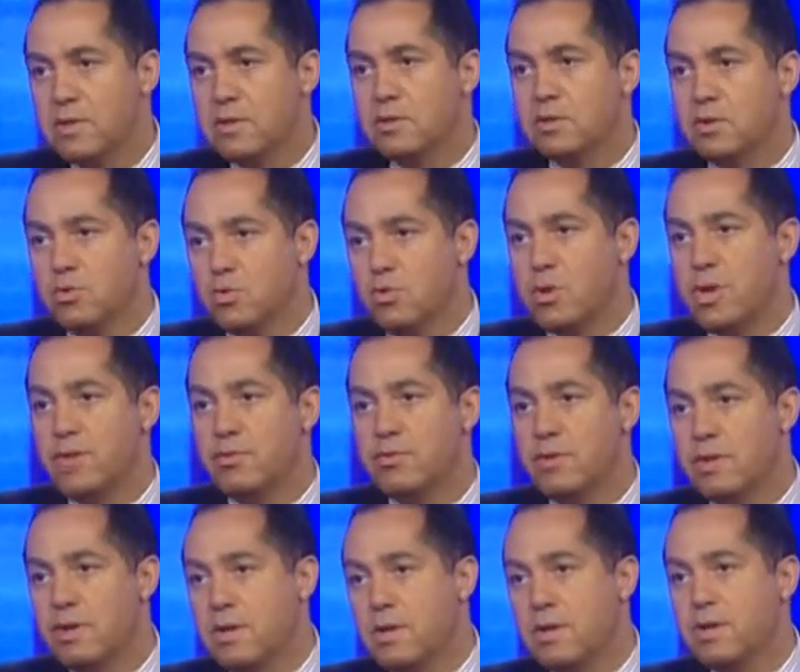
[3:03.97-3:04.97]
to rent
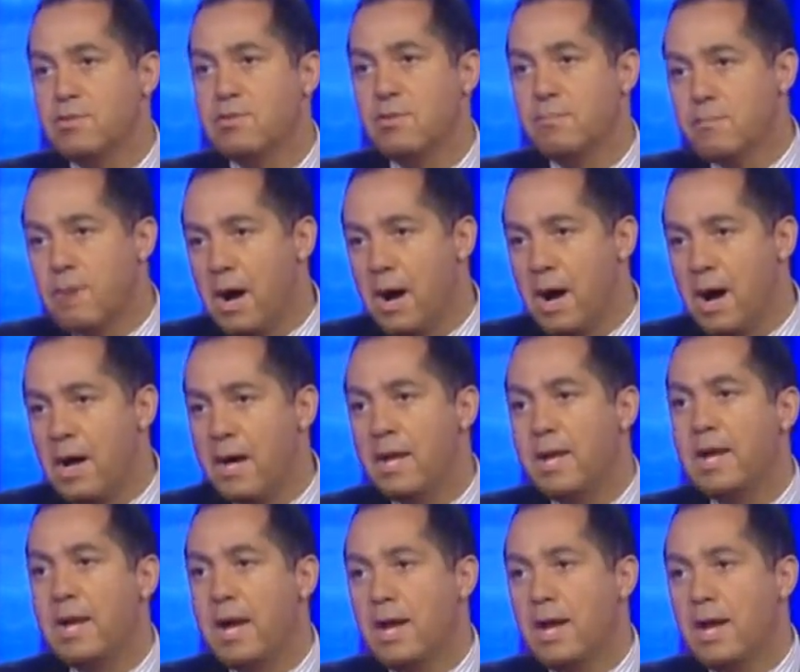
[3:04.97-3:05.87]
than it is to buy.